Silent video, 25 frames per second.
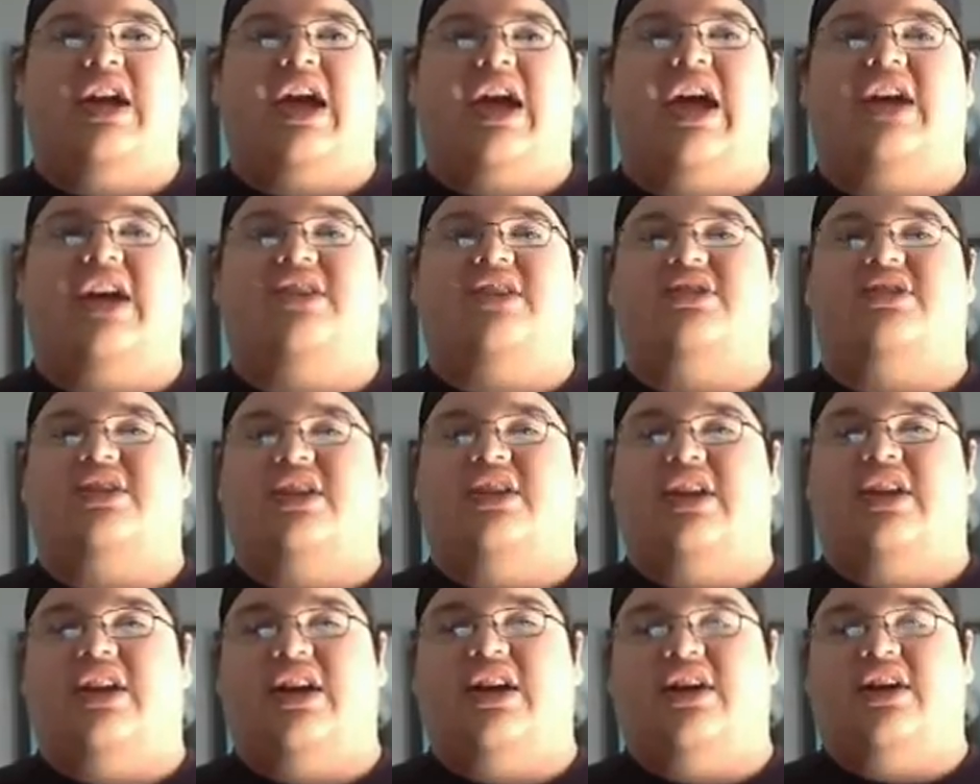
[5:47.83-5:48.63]

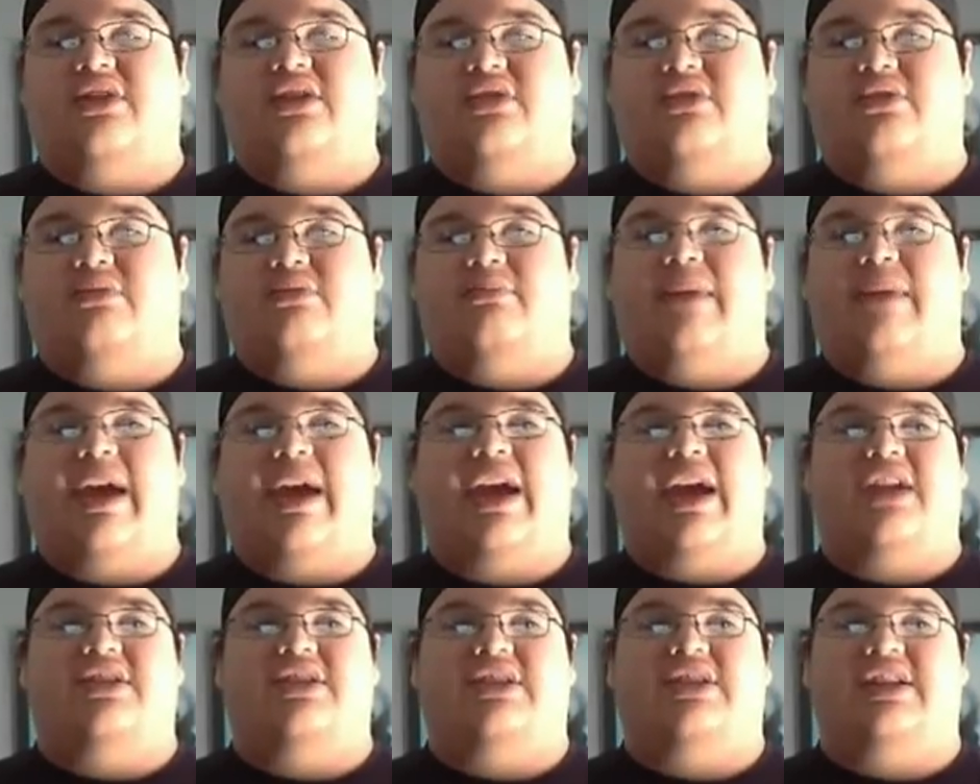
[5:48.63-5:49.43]
SNL,
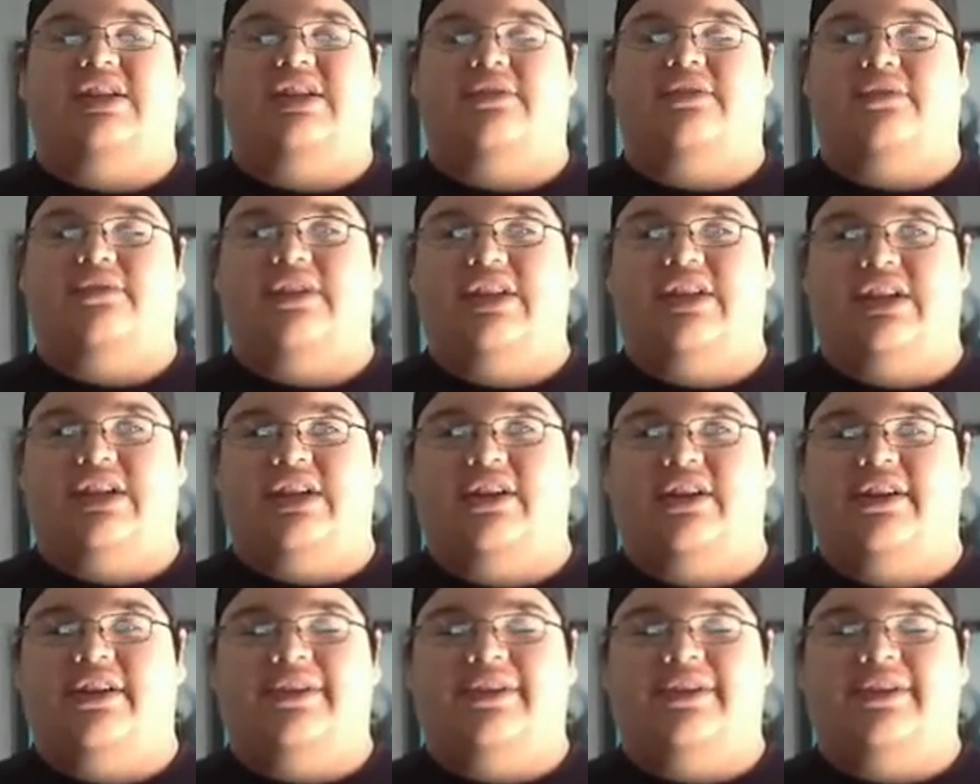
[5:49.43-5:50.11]
Mad TV,